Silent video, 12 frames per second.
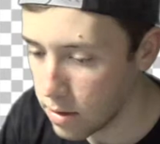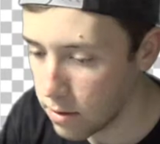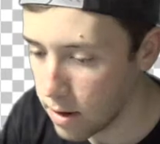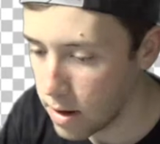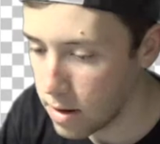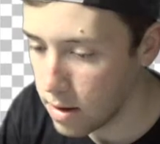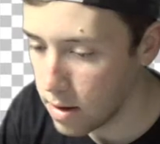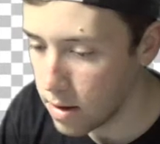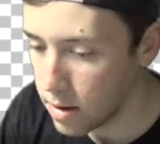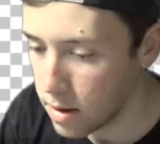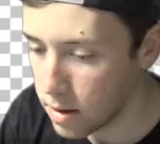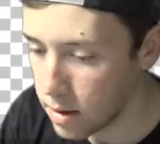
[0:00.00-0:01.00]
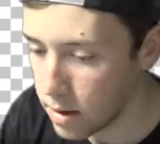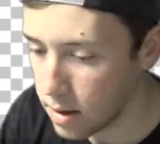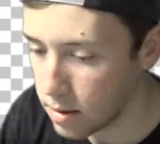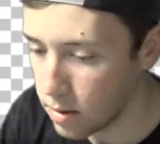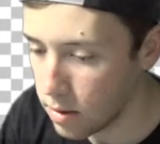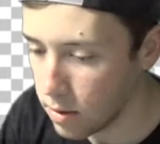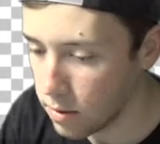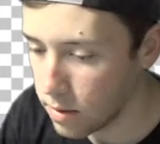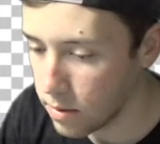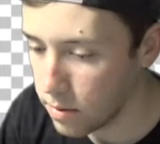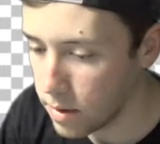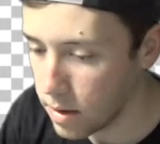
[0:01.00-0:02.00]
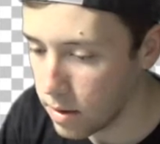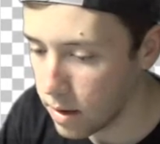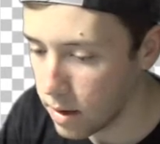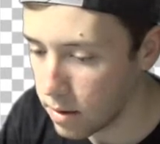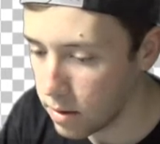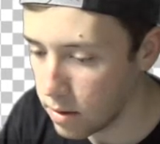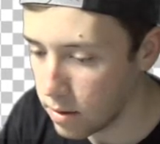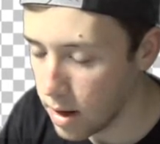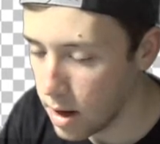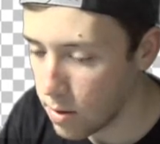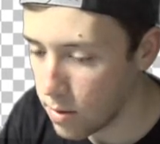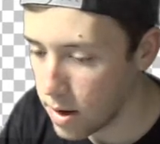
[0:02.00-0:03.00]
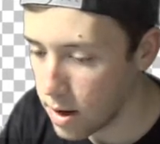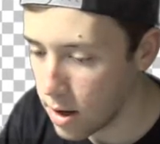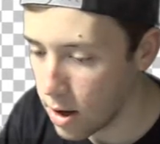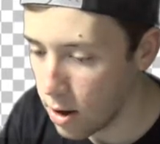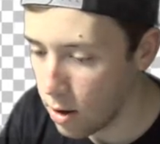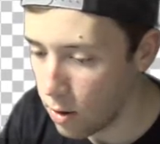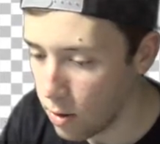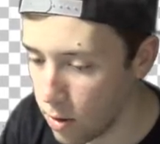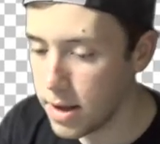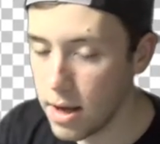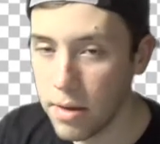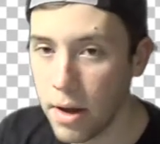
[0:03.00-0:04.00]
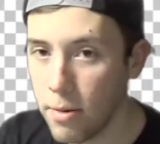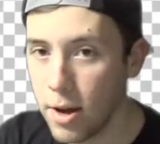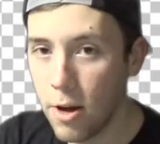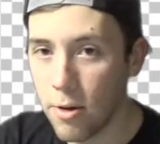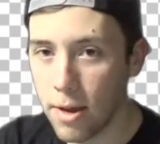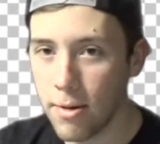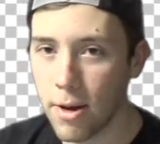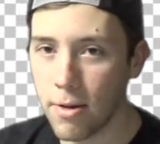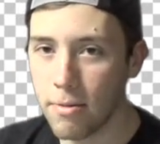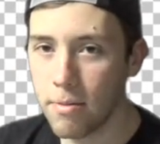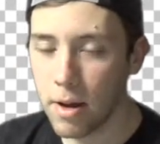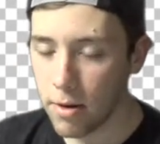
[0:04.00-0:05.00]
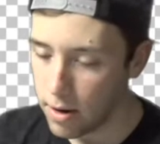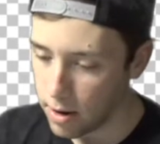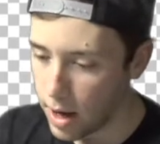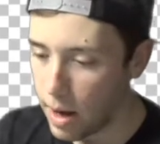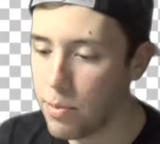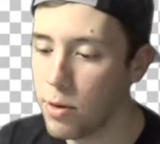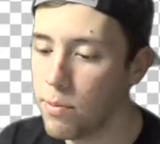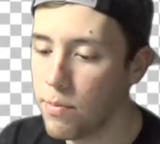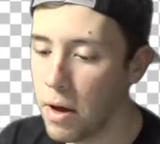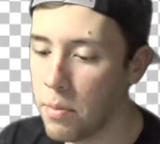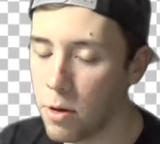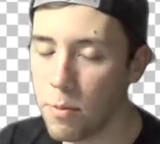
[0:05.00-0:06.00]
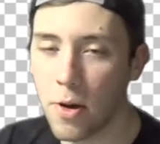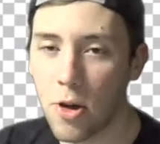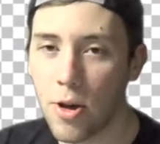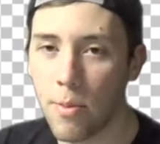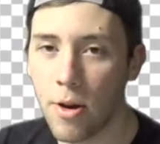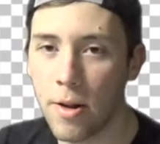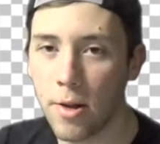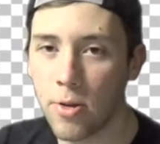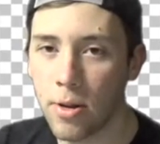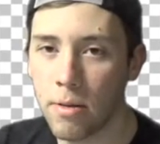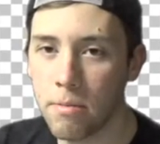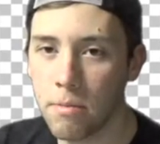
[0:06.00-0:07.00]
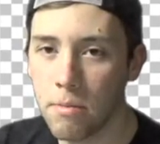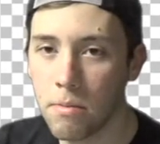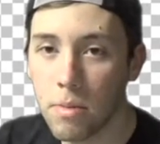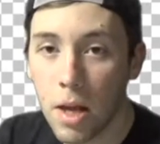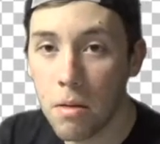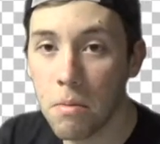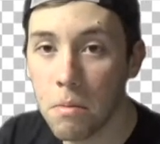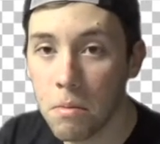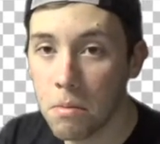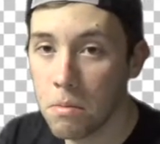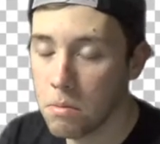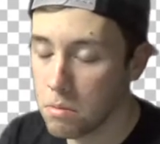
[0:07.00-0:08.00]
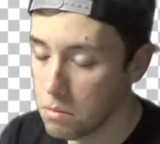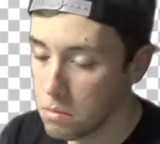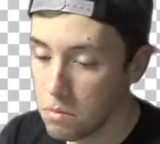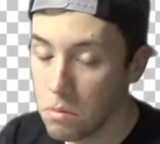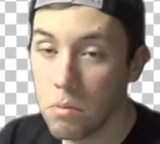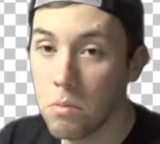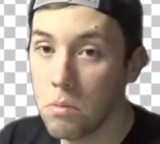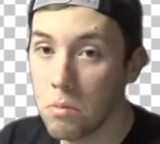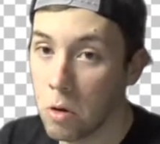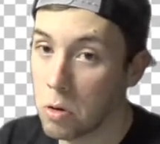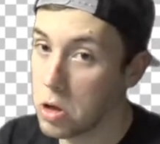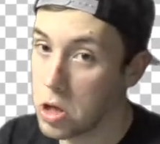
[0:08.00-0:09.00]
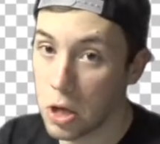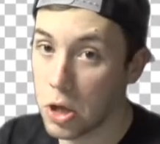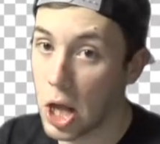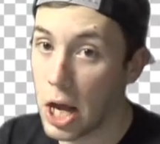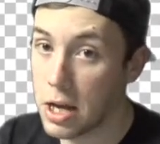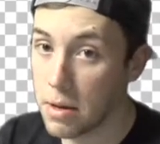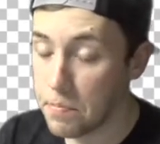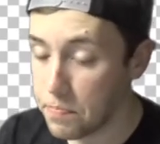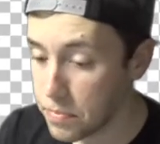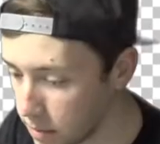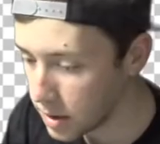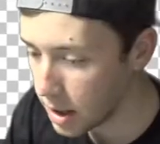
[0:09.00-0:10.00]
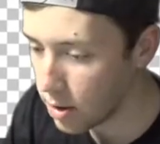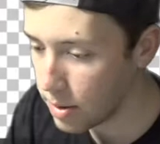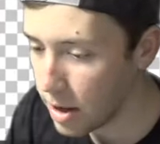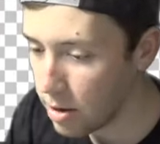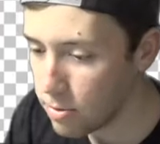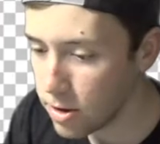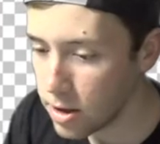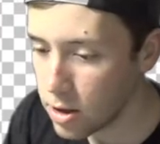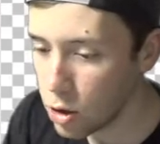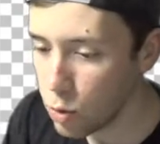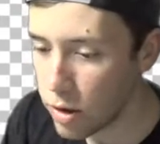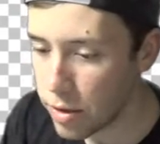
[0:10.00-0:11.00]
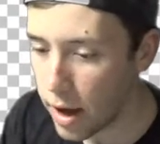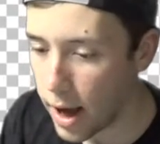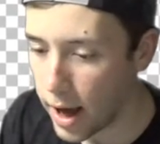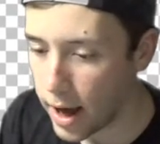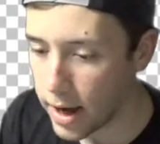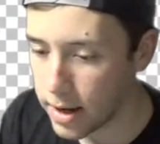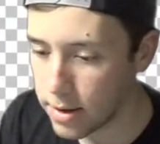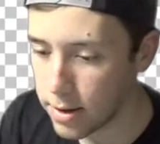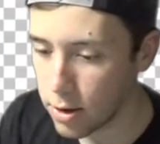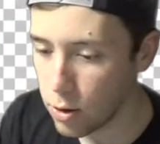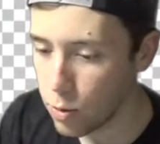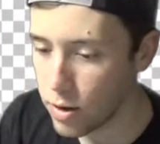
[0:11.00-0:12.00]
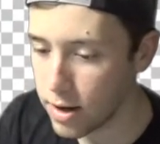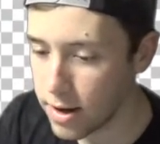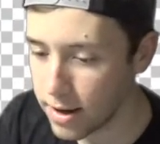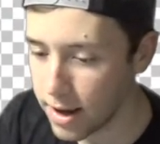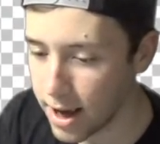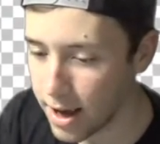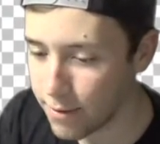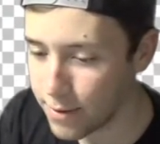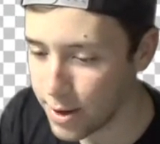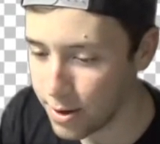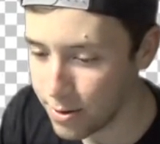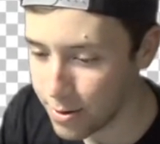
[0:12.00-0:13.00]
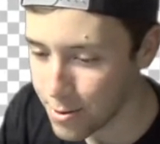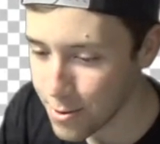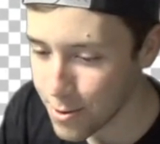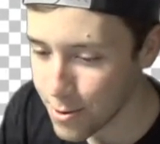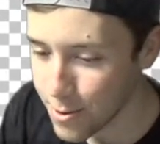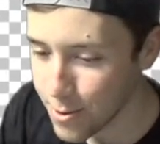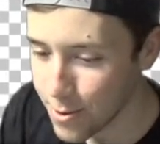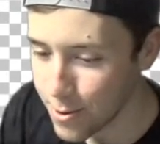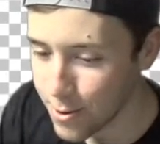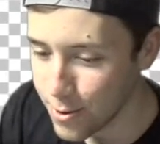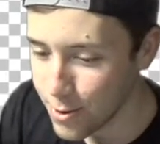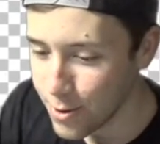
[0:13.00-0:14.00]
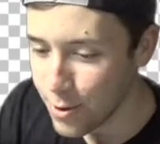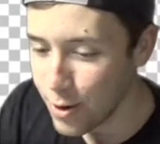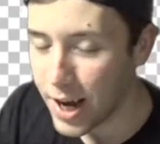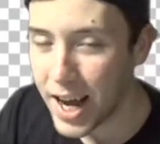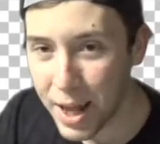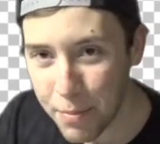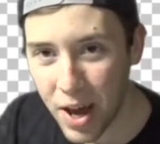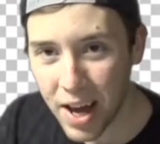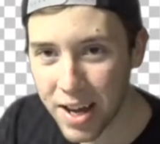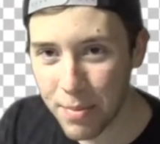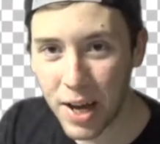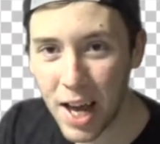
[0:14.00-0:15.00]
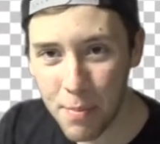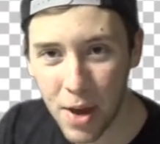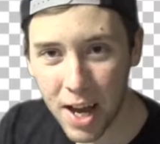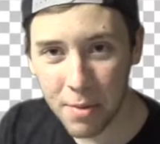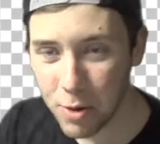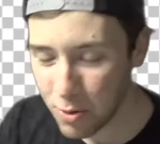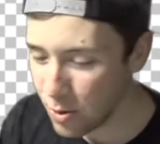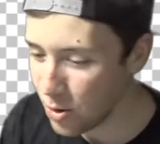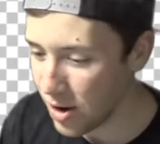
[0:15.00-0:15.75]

right. Get the nice little. We need like a little. There we go. See, there we go. There we go. Here, here. I'll put a I'll put a picture up right next to it. See? Looks just like him. Now I'm not really good with eyes, so we're gonna have to. I got a backup. I got a backup. Don't worry.